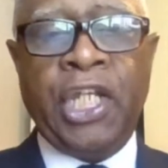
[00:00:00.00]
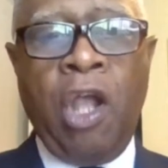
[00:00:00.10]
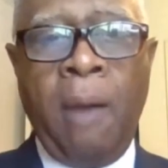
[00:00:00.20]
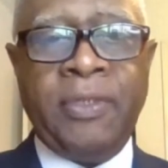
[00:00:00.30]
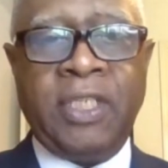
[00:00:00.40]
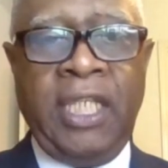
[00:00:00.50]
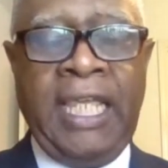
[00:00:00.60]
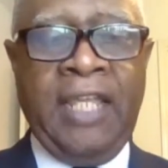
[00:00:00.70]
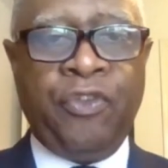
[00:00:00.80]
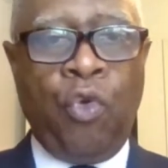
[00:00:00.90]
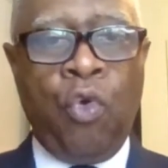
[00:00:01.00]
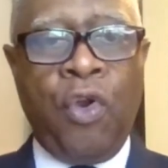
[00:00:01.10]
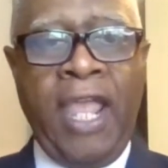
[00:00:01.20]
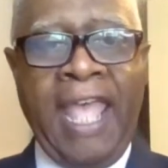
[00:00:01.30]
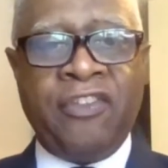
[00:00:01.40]
in garbage cans
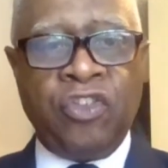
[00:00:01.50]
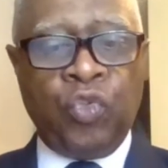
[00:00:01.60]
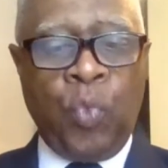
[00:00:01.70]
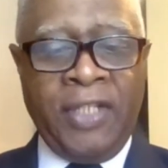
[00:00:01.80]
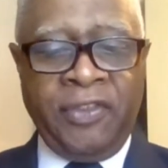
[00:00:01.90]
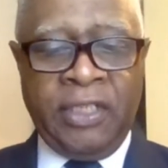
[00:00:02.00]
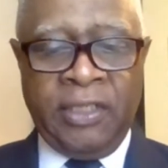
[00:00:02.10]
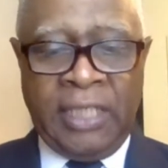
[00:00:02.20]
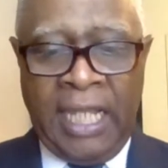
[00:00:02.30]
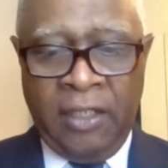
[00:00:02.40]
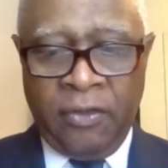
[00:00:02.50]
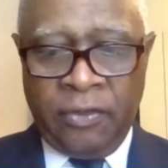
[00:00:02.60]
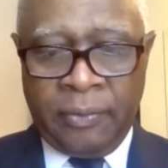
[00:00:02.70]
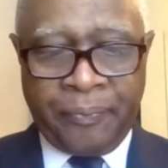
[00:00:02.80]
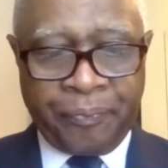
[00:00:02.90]
or hazardous waste
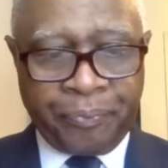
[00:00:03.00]
containers?